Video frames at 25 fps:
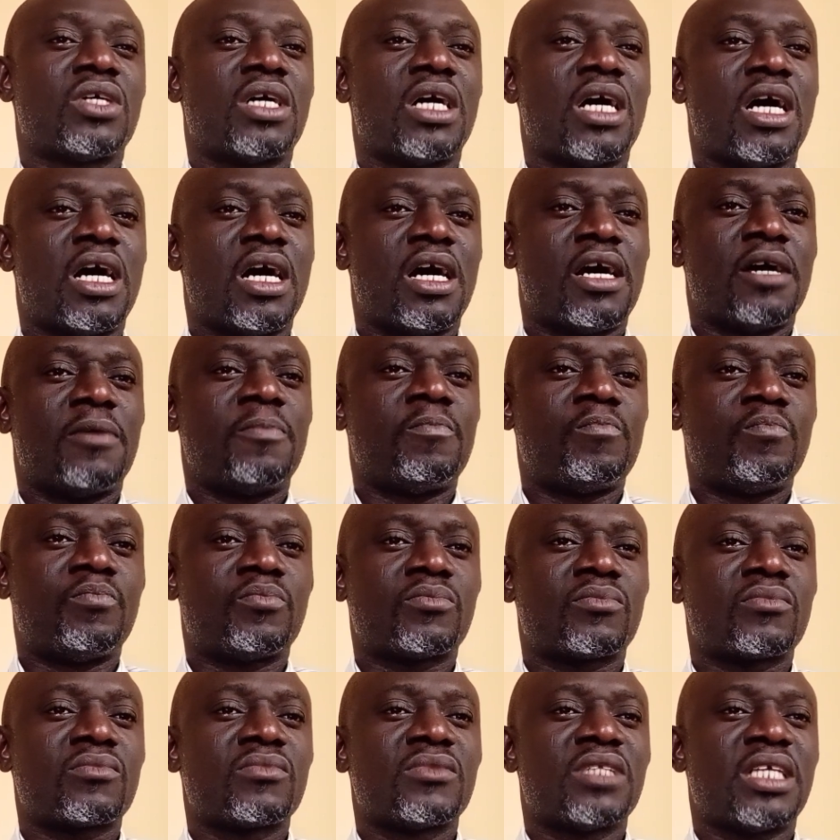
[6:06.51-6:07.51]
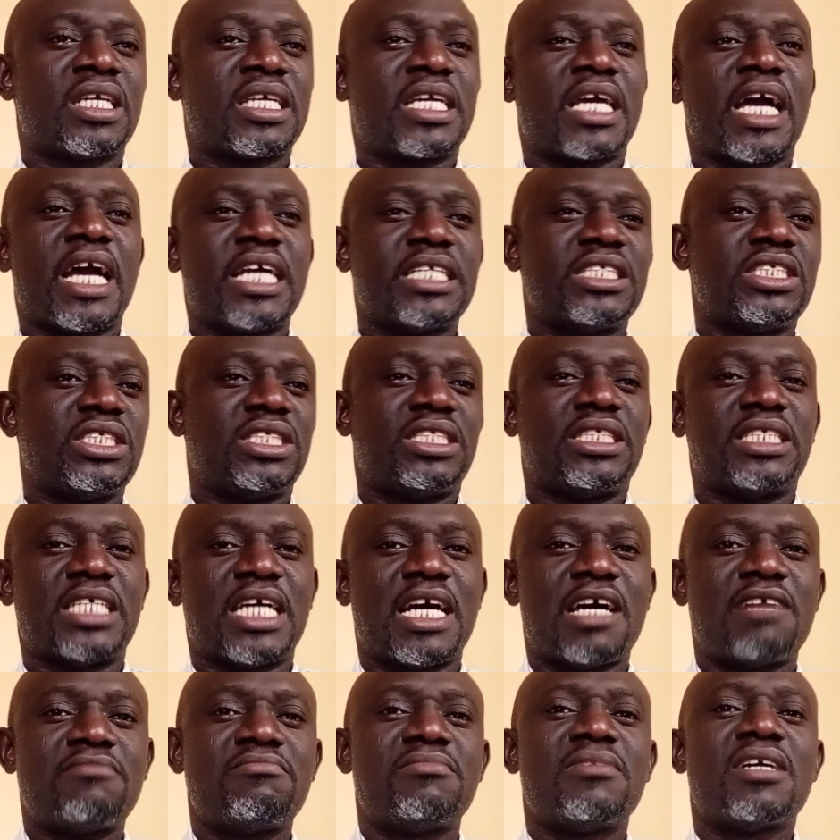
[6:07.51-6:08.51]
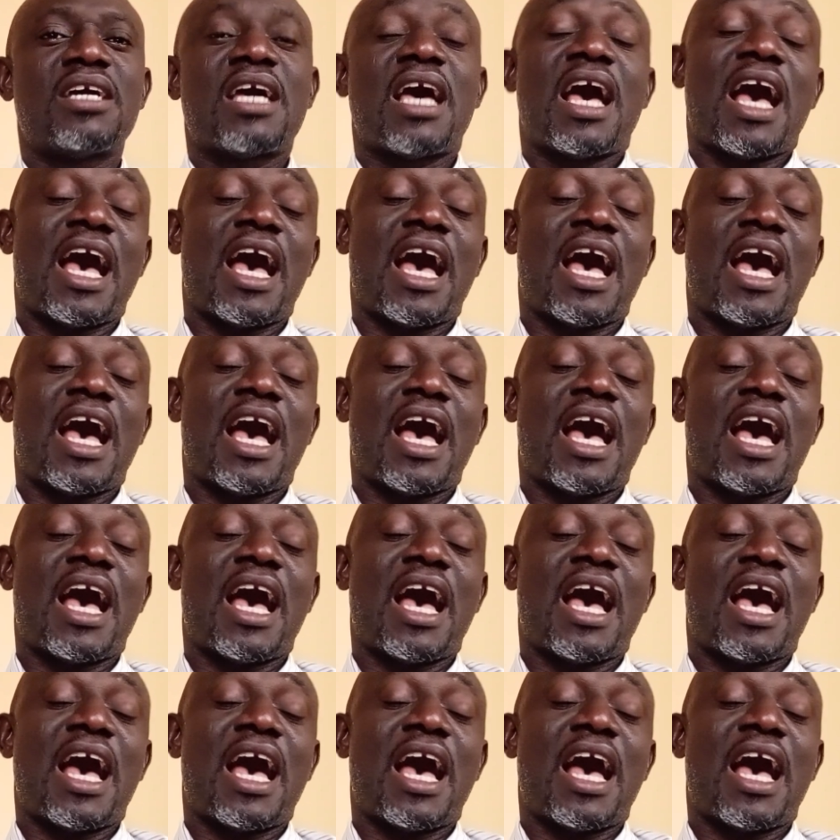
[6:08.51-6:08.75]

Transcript: the Kanji Dam,